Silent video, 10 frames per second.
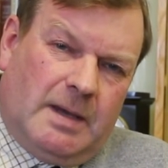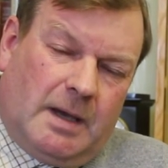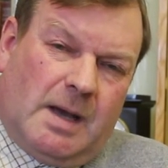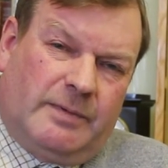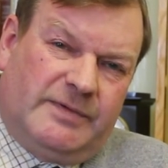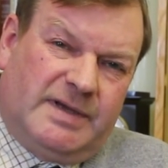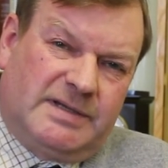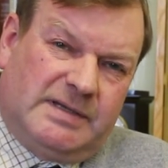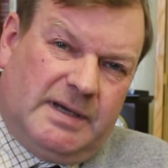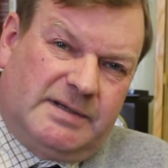A couple of
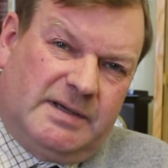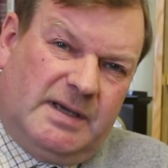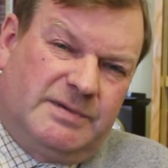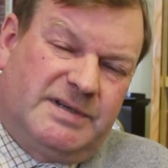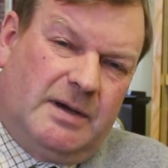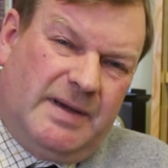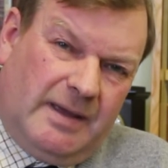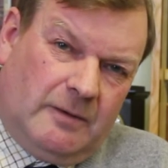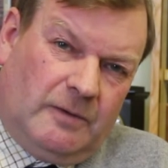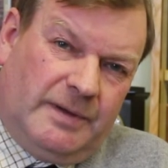days later, he was so
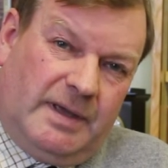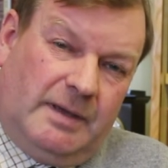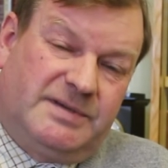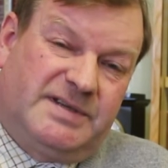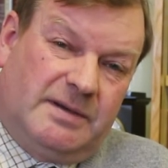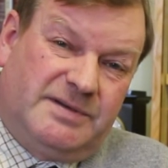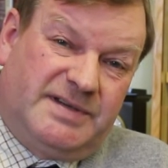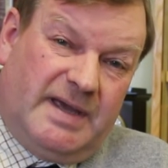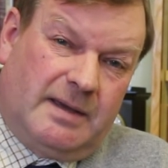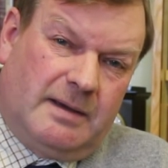ill, he was so
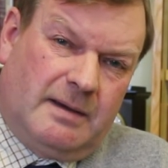sick,